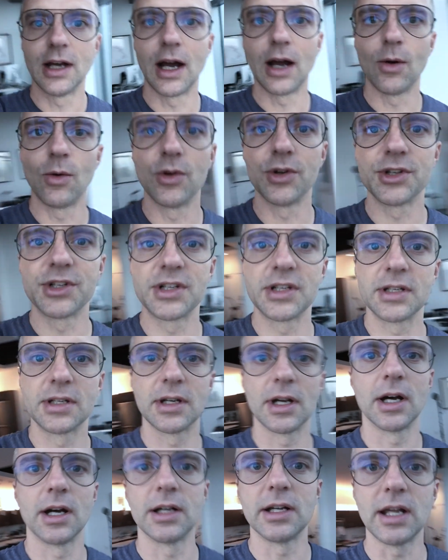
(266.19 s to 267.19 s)
I was
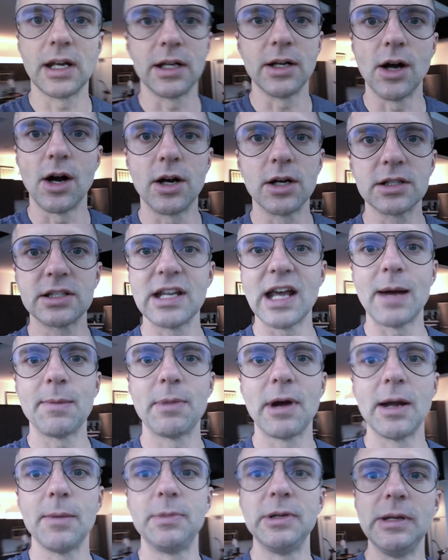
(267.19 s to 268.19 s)
uh, getting honked
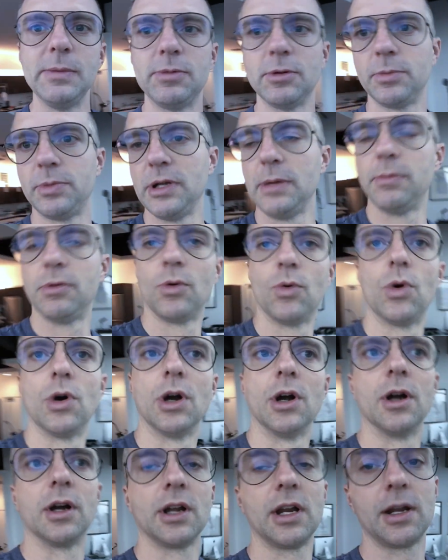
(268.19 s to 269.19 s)
at by people. People
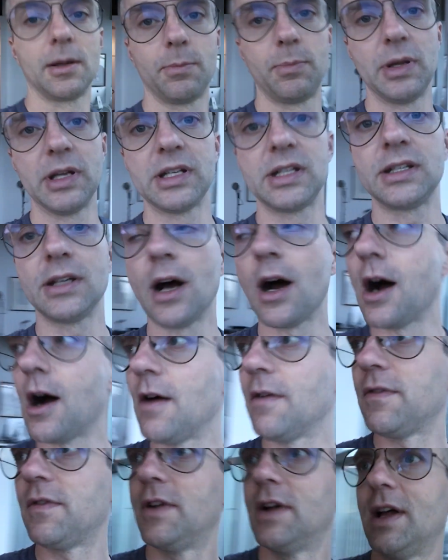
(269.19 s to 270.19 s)
were getting pissed
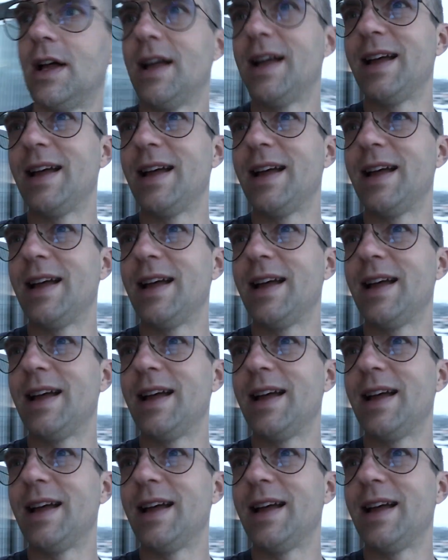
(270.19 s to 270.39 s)
off.